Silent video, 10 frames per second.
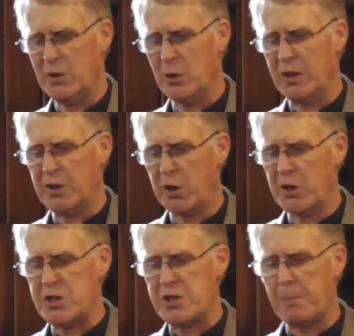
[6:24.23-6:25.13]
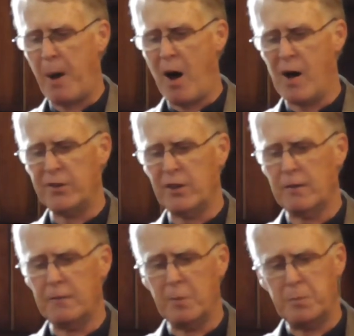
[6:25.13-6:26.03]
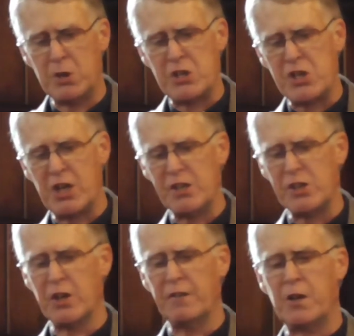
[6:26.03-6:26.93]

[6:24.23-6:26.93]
to encourage a positive appreciation